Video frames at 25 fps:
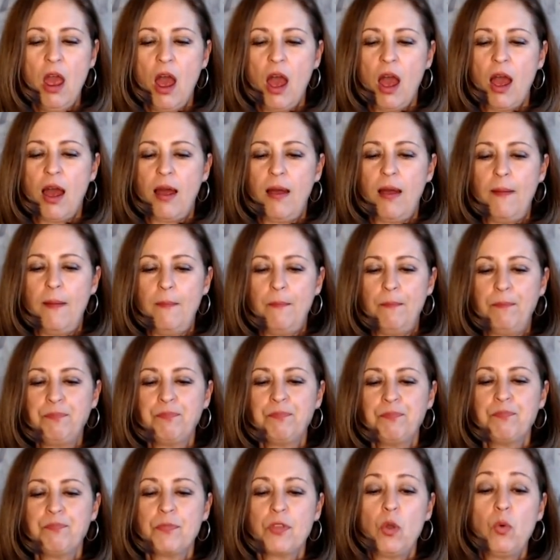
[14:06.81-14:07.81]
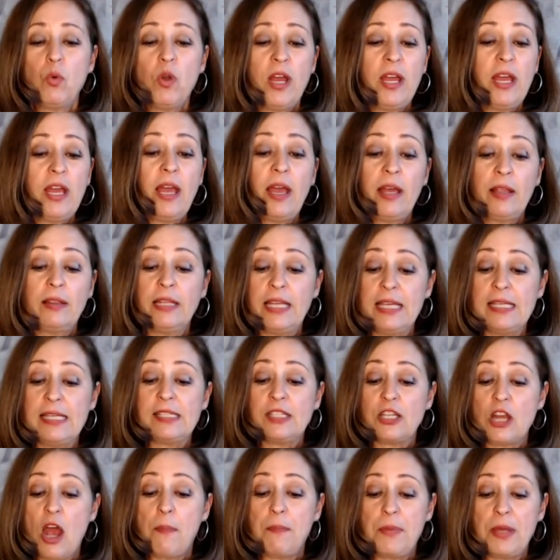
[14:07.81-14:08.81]
Um, at
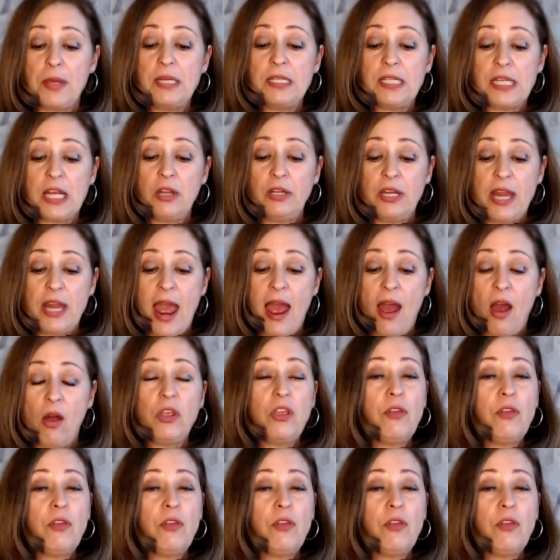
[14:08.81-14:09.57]
least up until now,